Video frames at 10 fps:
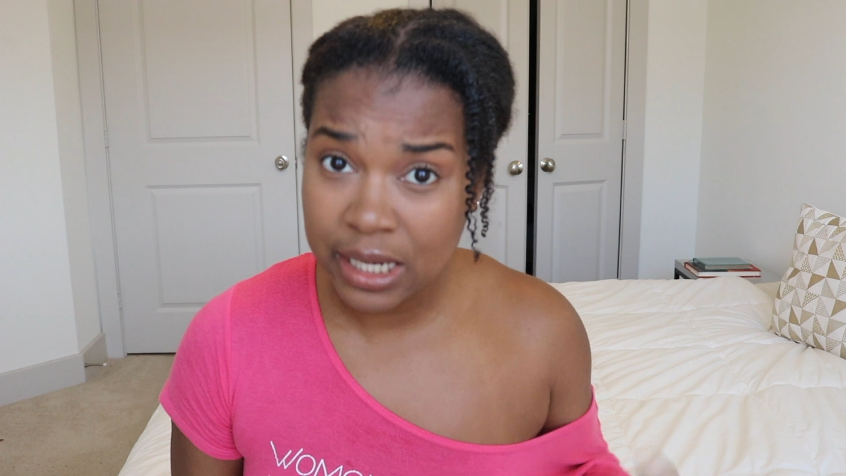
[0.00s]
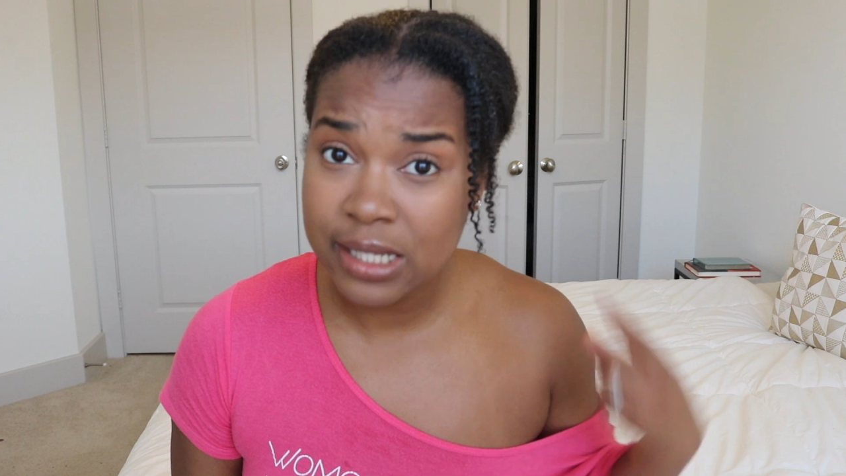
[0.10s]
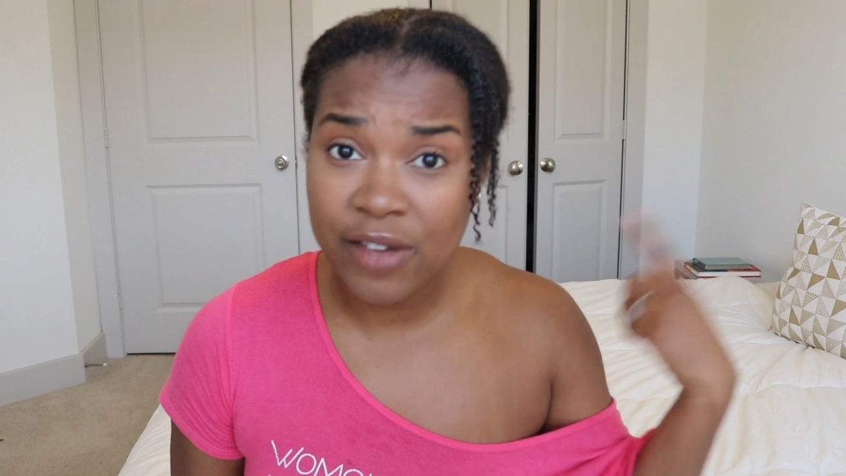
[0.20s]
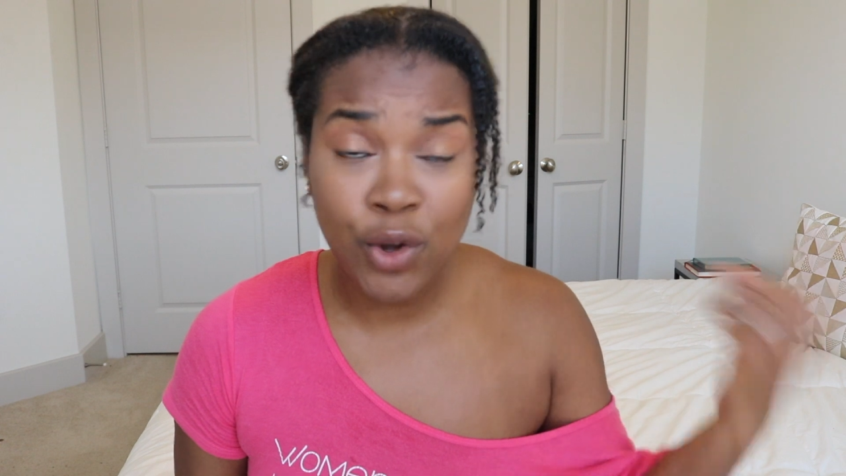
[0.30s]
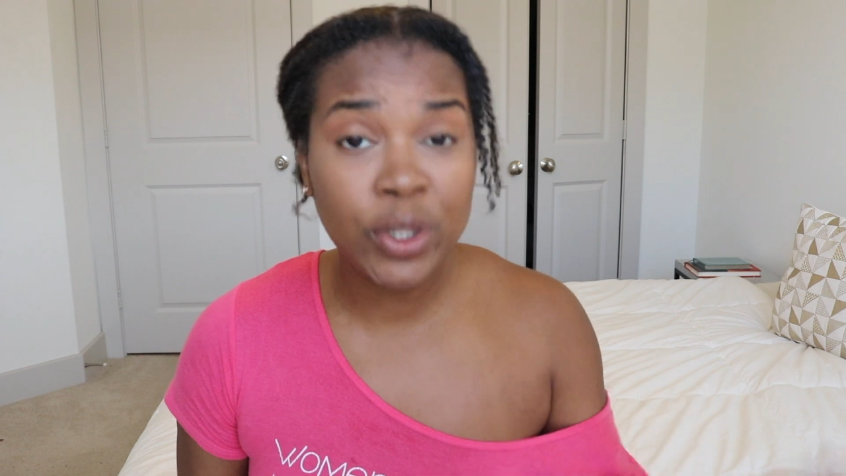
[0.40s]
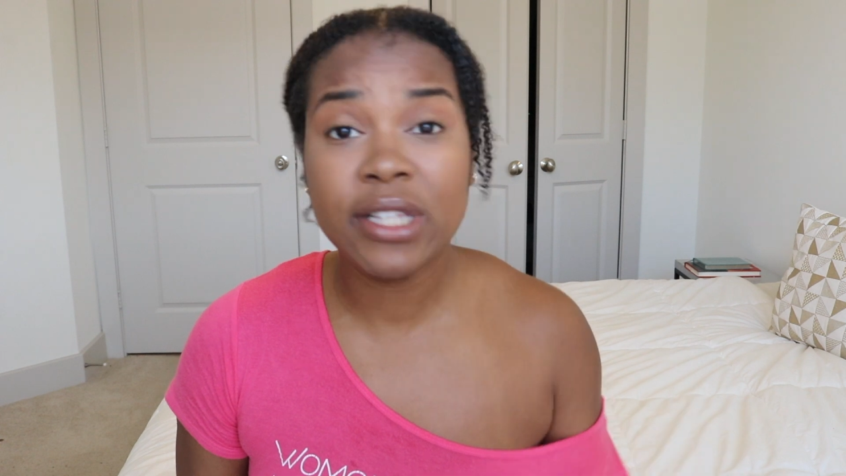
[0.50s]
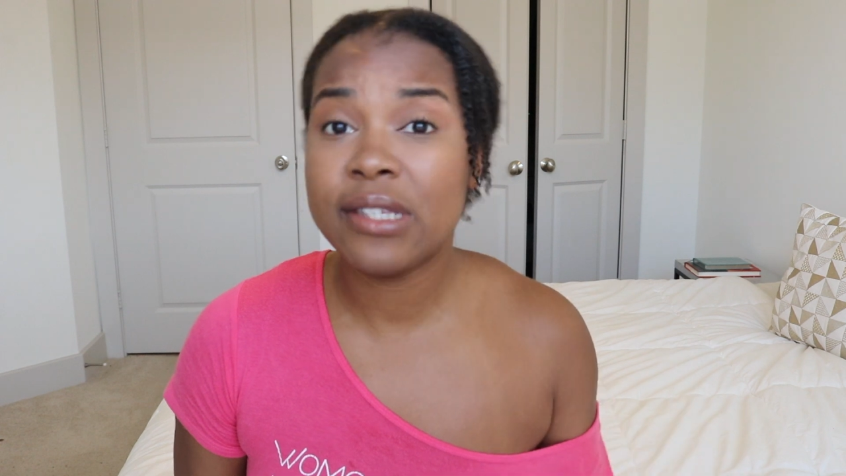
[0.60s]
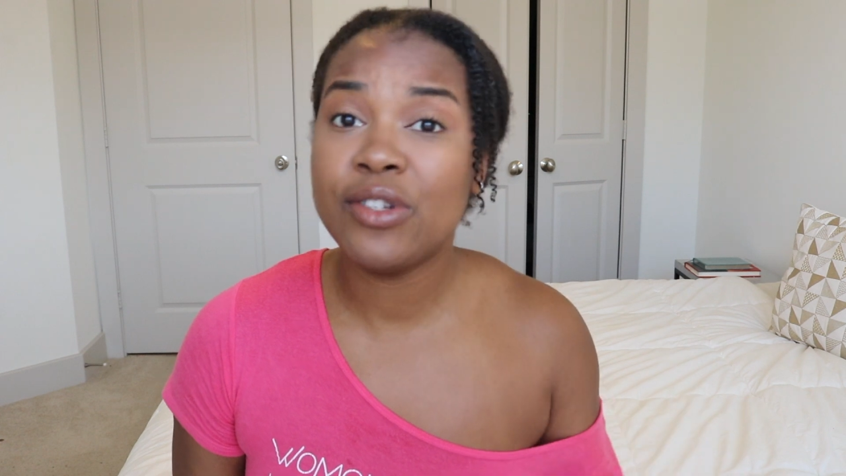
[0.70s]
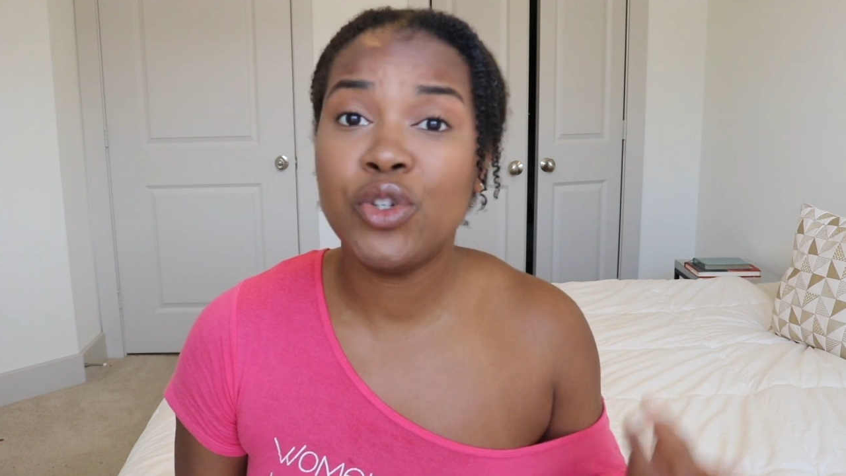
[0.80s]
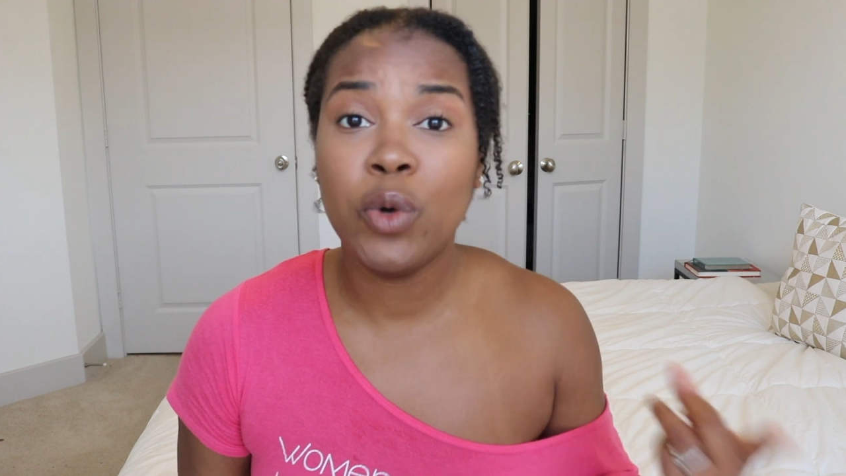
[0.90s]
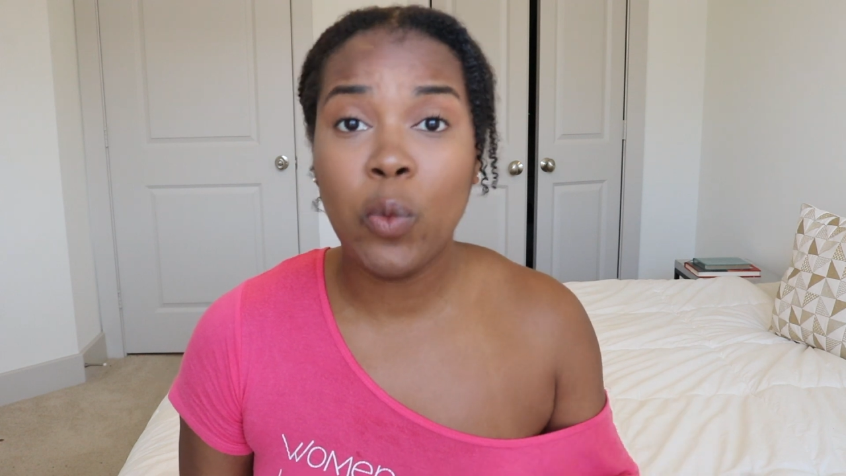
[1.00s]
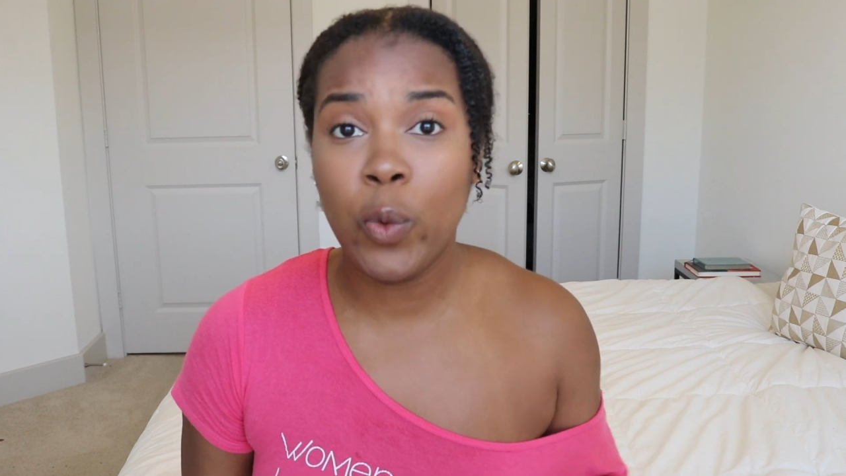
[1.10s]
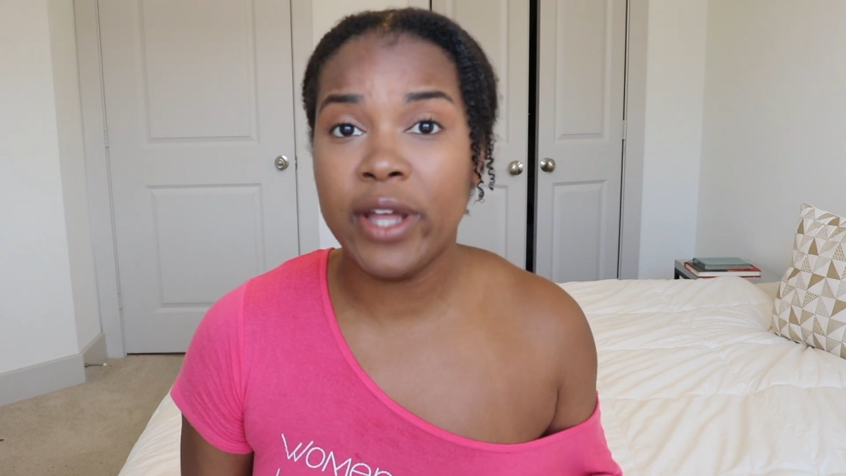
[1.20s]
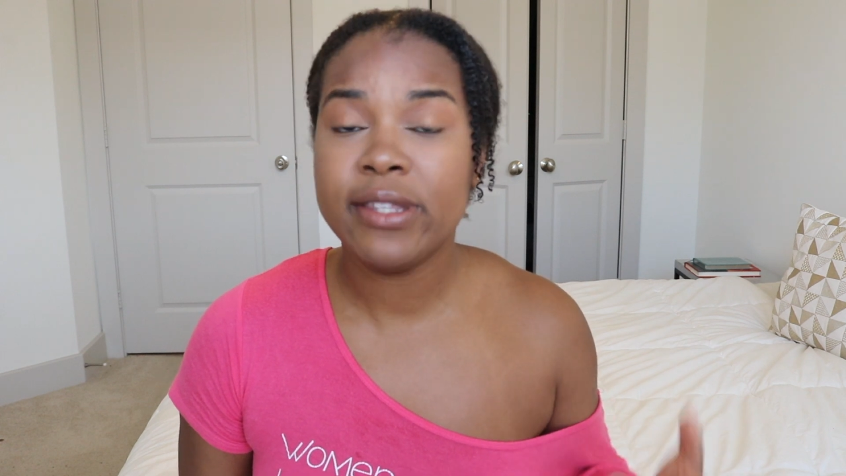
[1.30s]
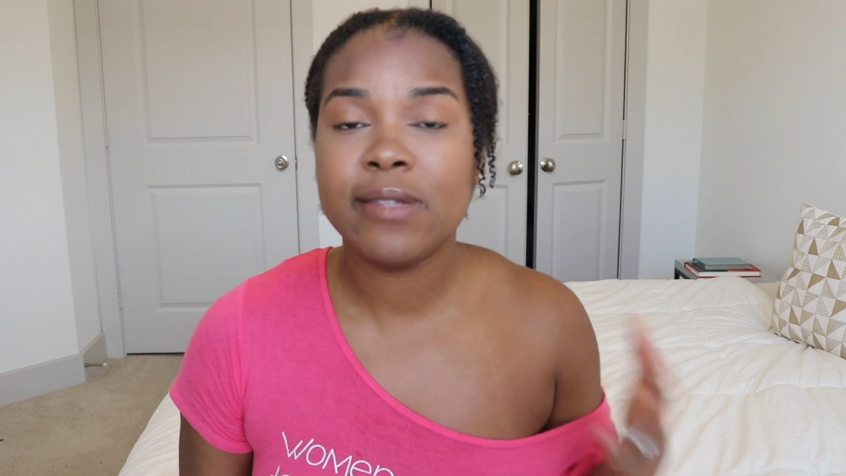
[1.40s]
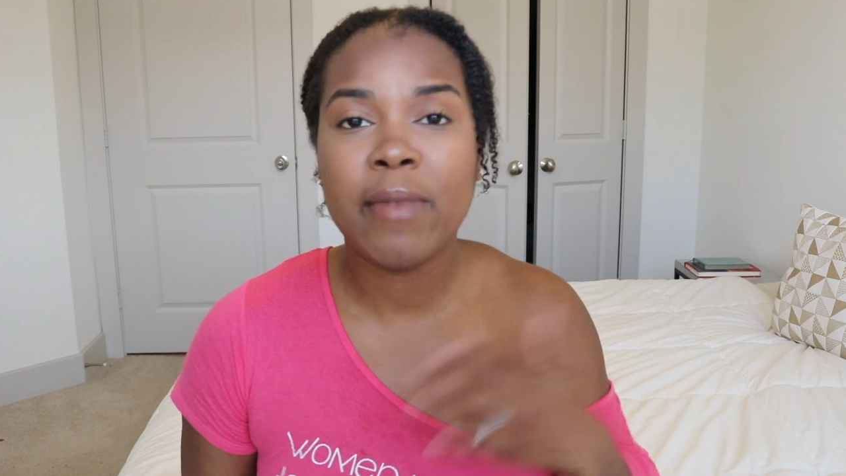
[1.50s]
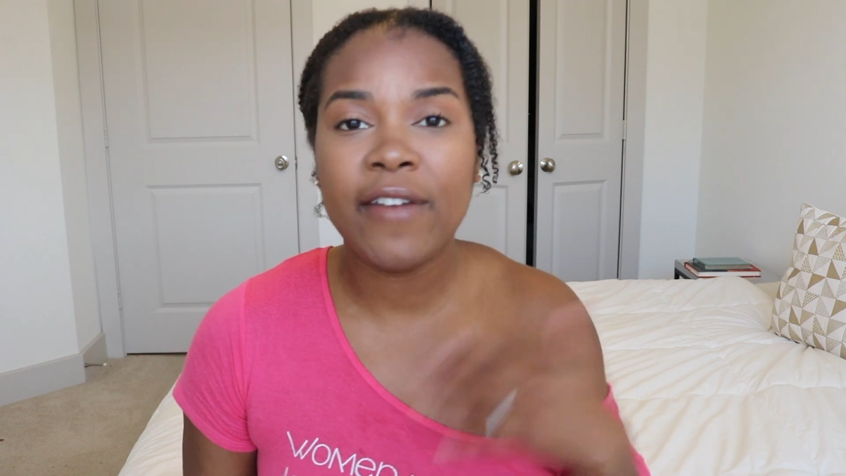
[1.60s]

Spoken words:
because I've only listened to it once,